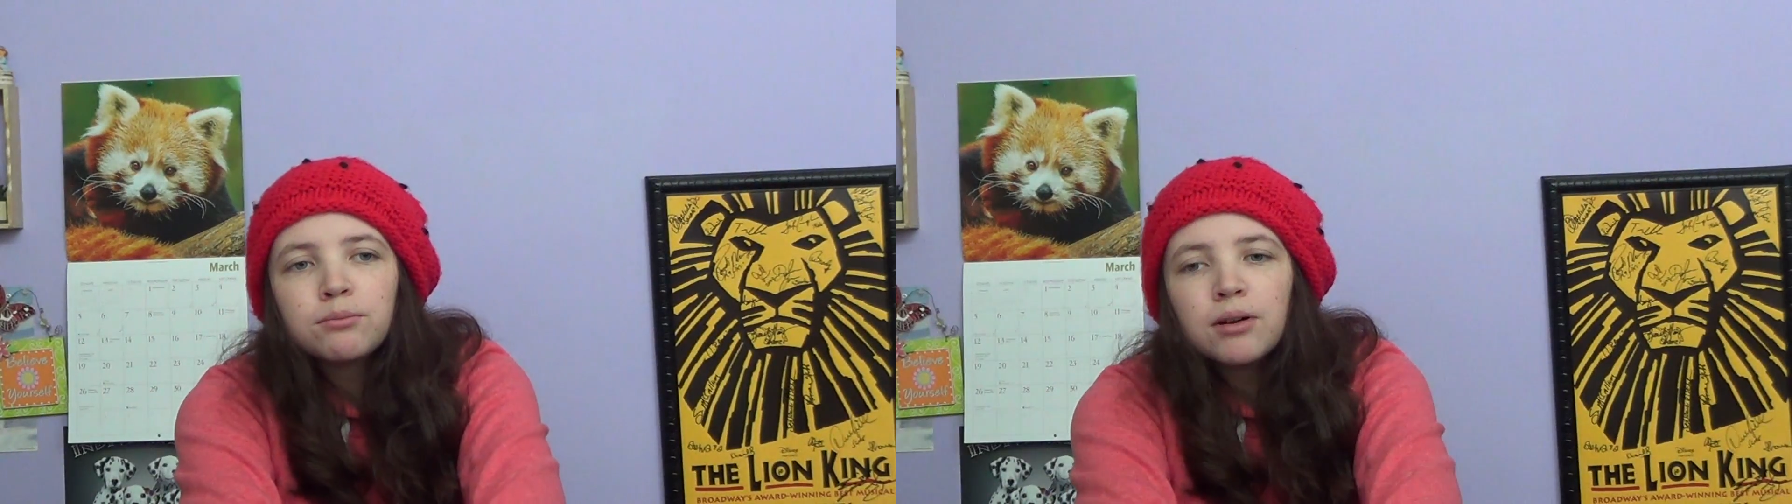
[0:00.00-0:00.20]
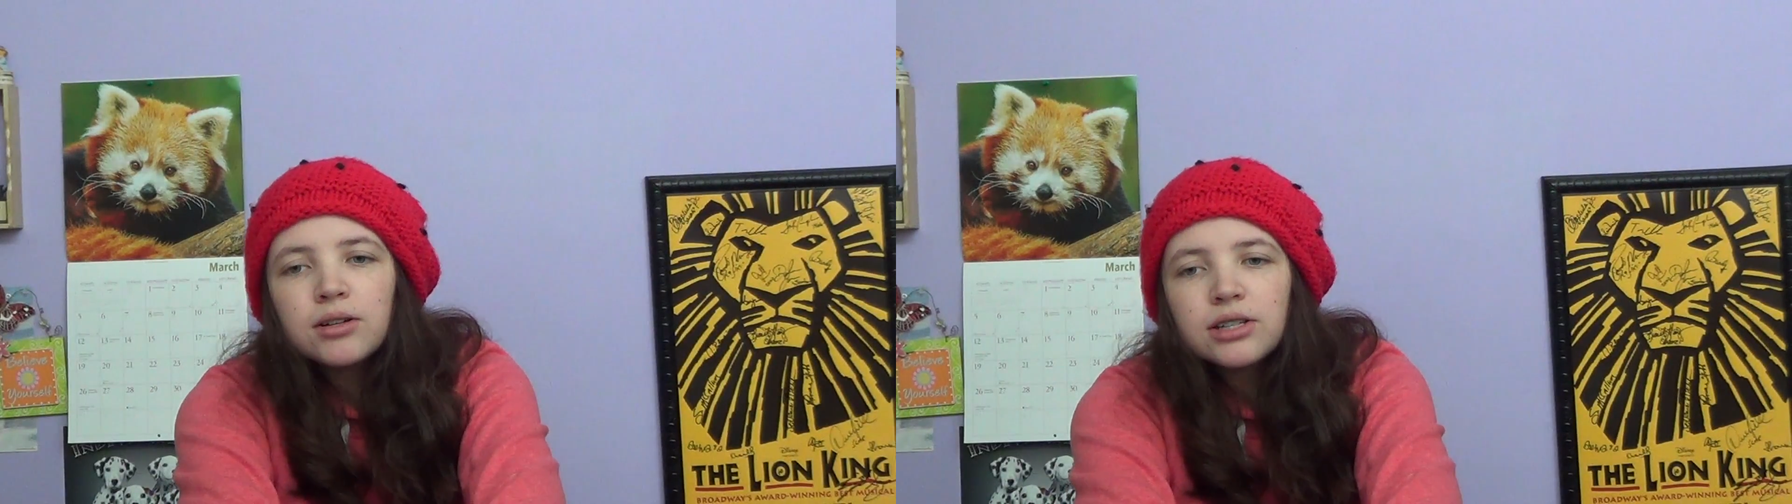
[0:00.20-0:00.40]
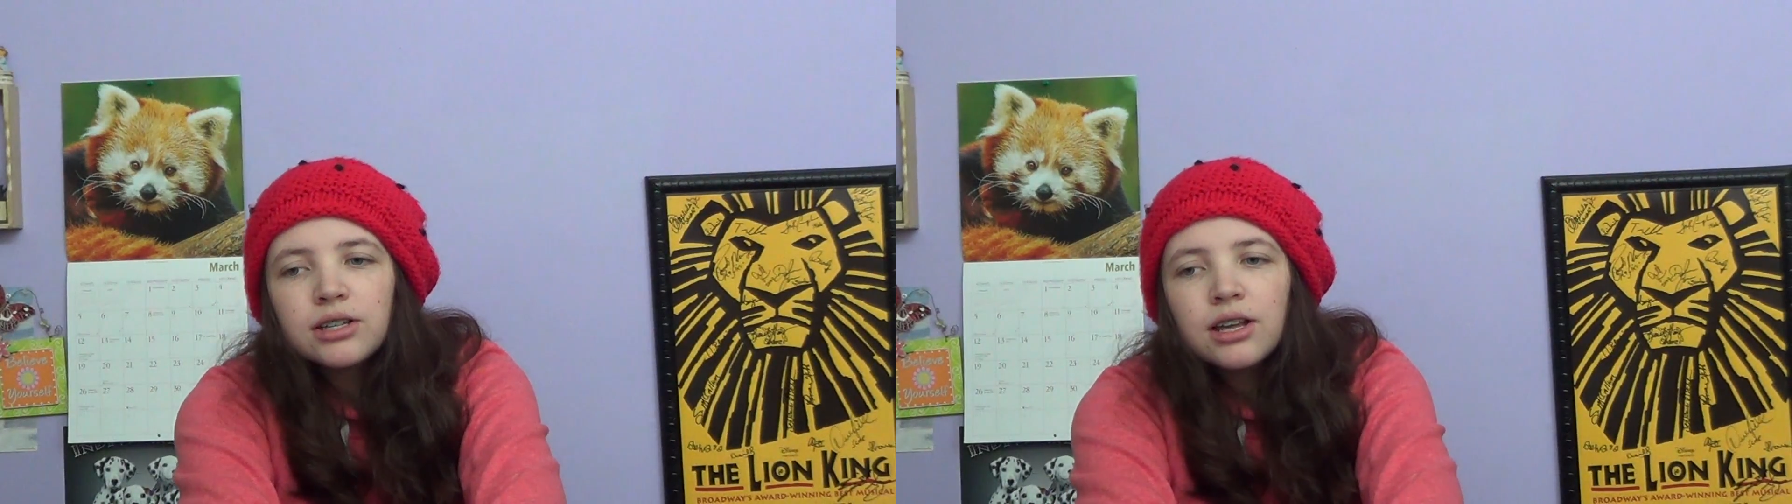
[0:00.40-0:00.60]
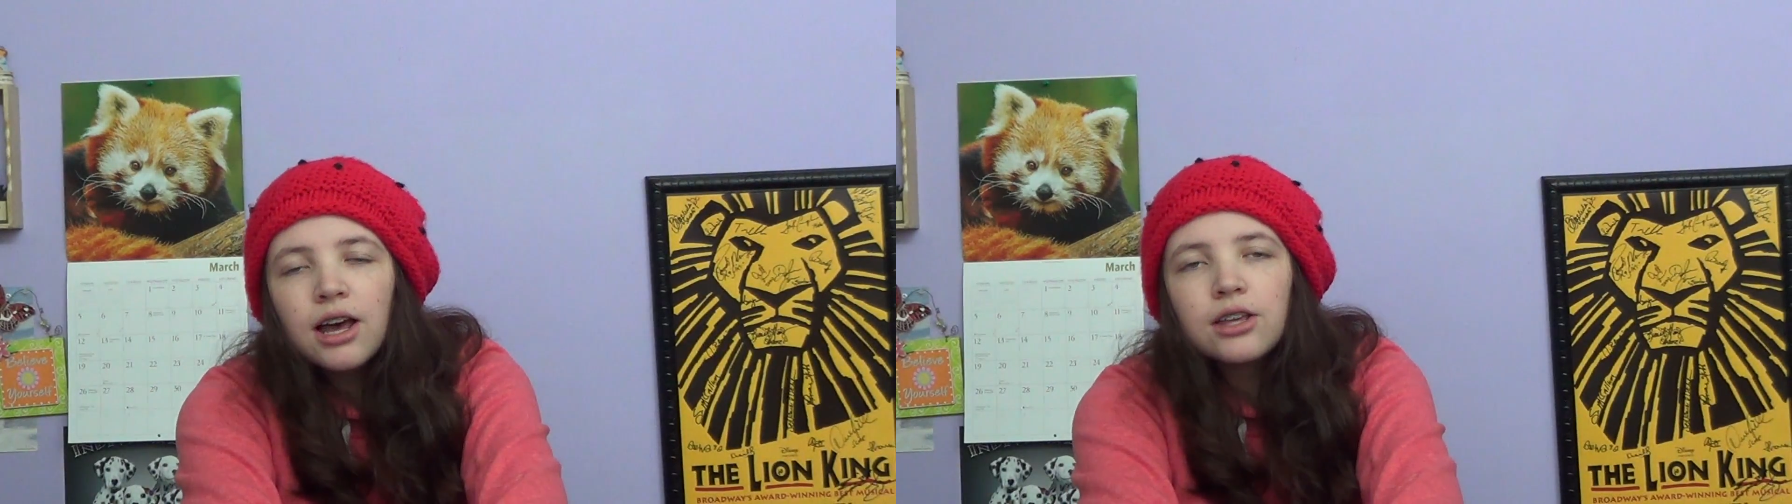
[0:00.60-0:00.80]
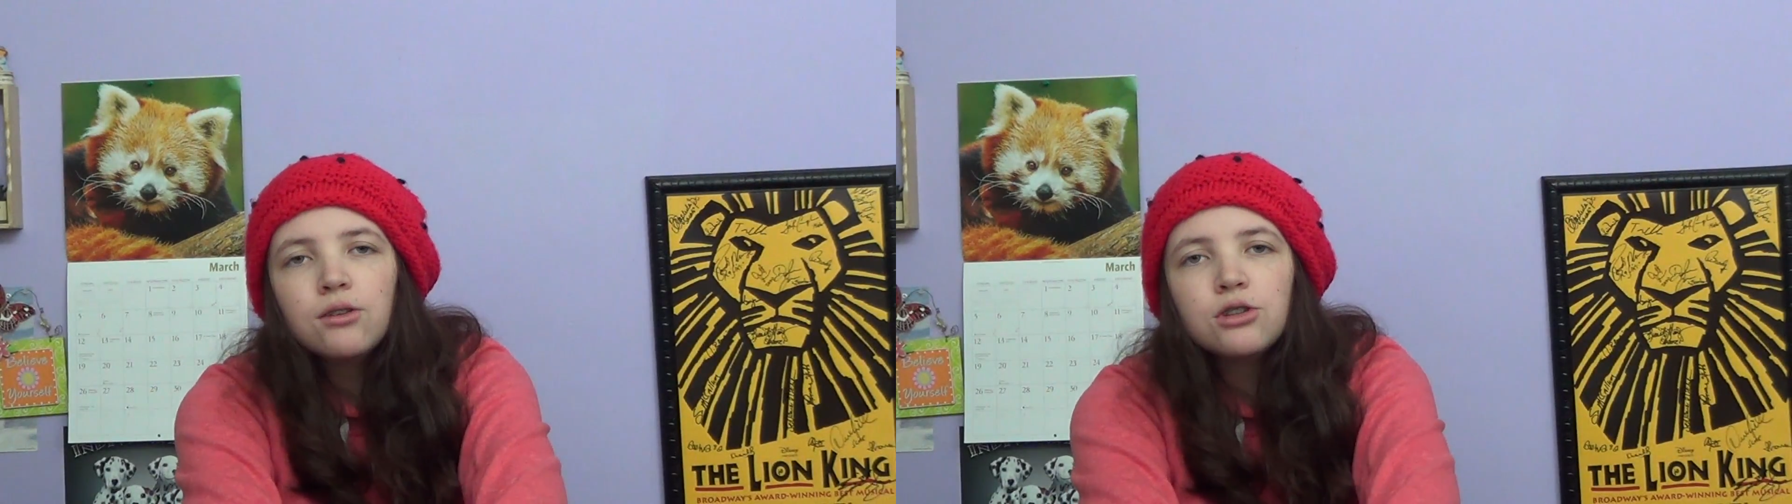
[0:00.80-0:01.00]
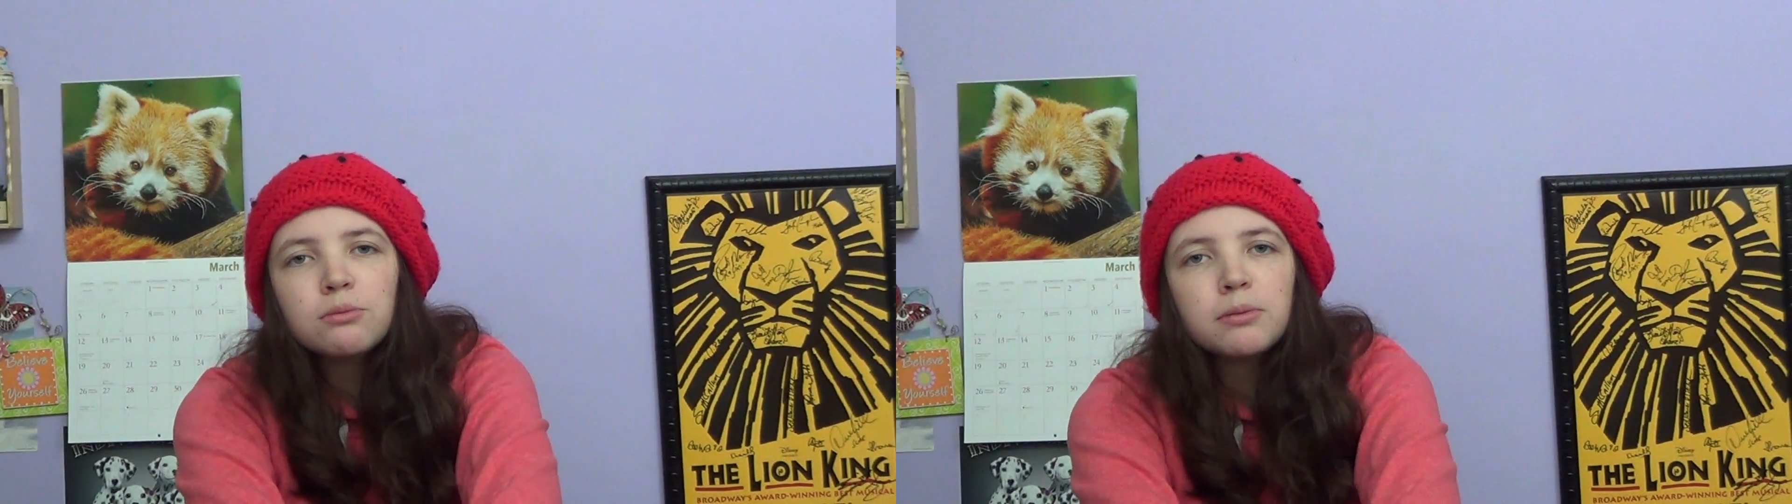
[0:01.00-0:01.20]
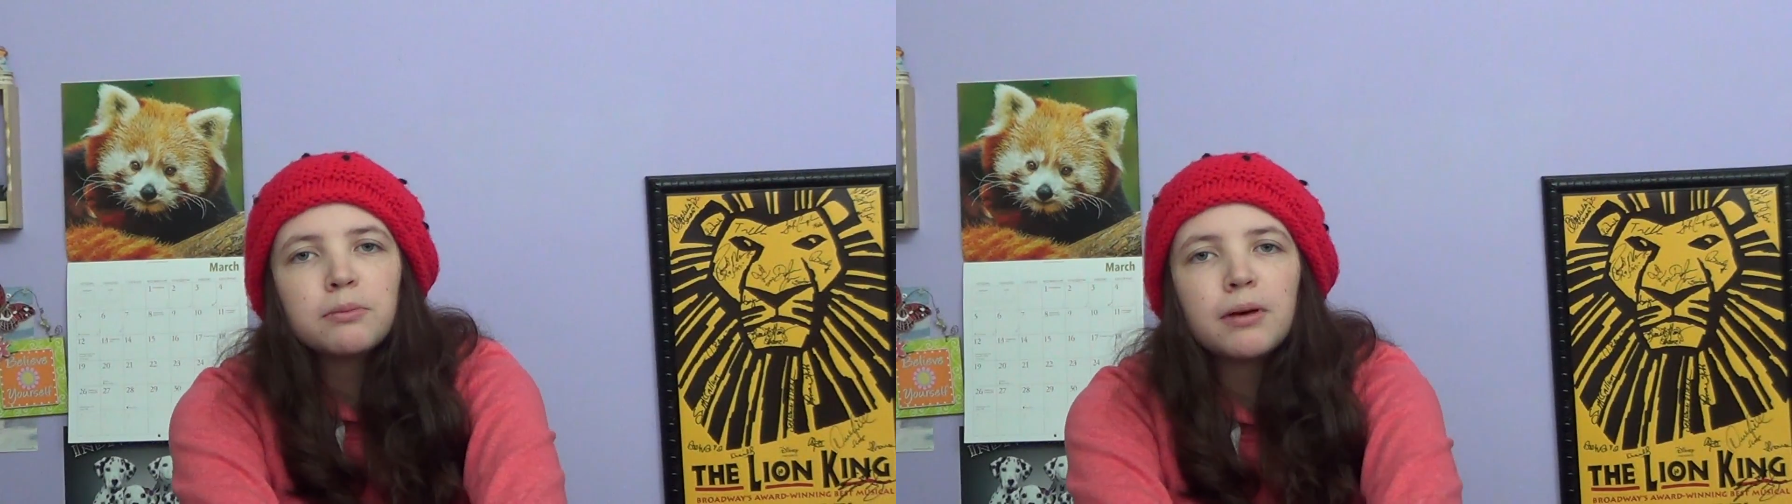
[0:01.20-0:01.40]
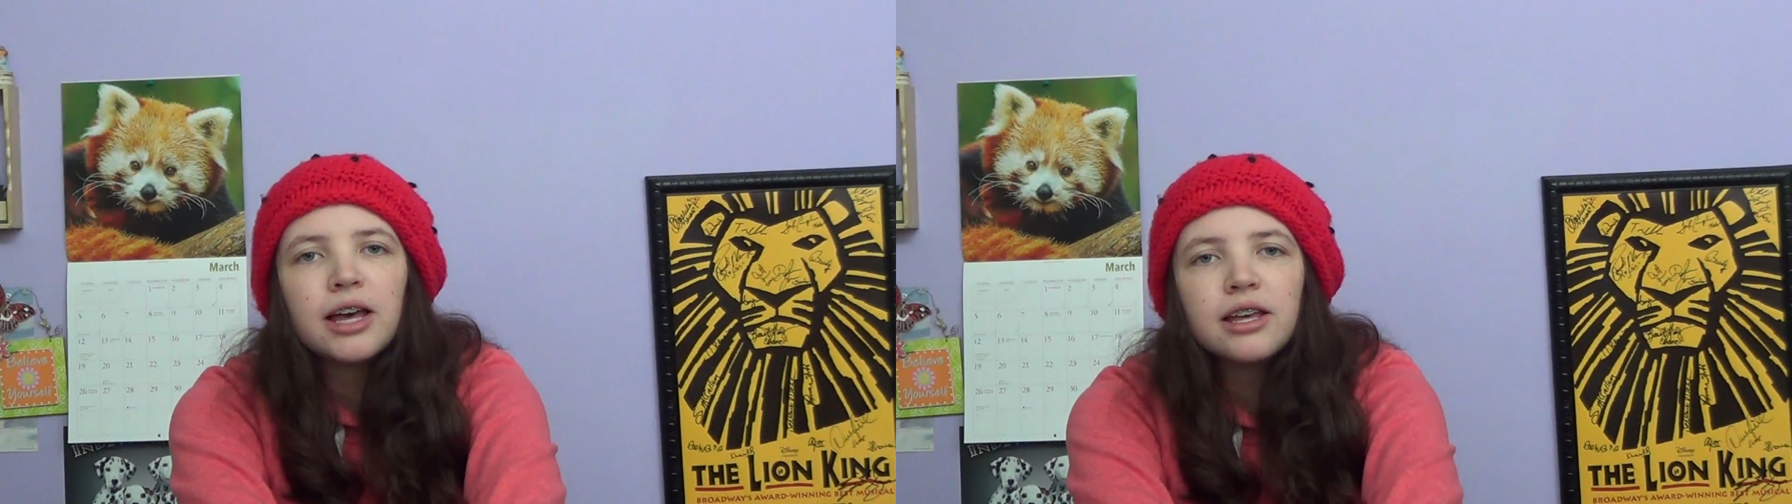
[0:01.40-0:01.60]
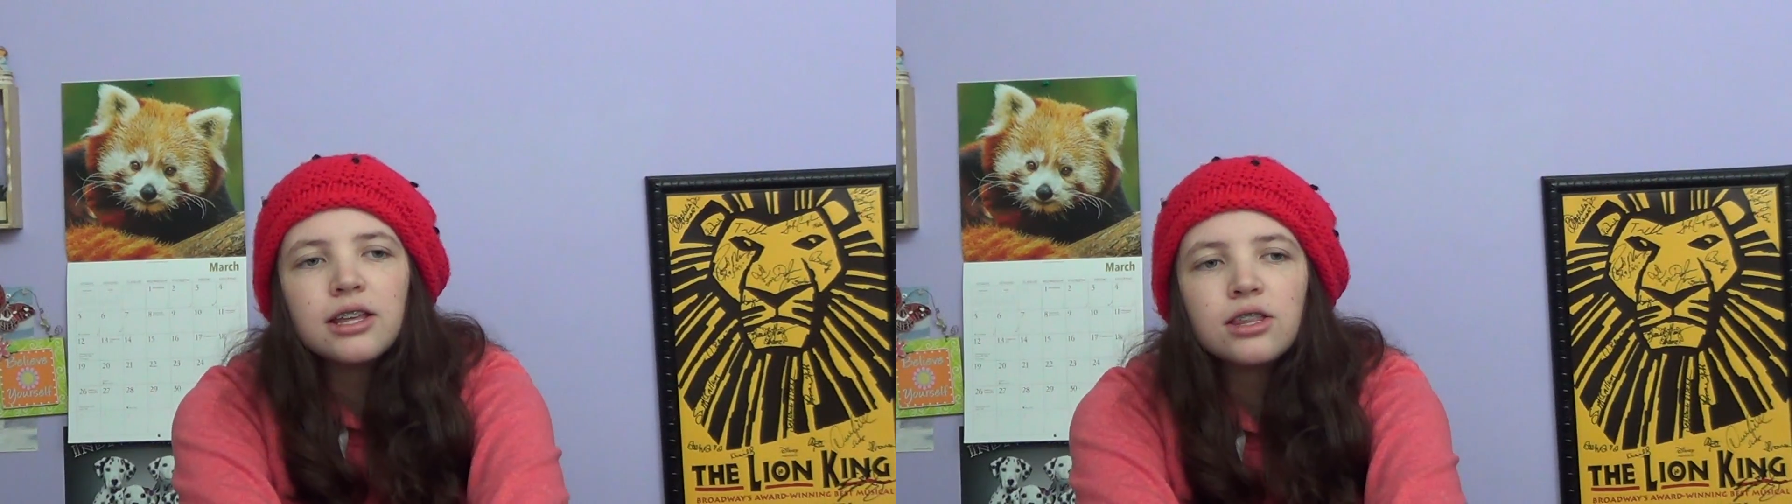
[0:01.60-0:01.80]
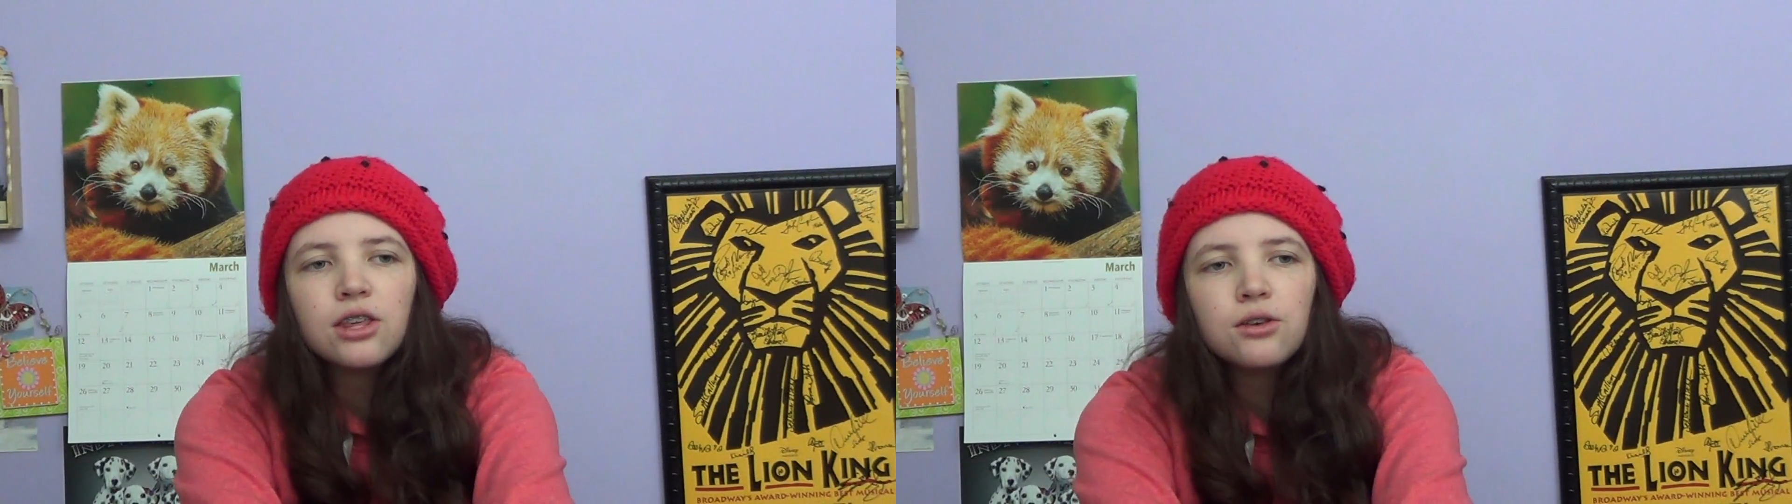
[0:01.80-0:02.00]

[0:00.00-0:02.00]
pers a YouTuber by the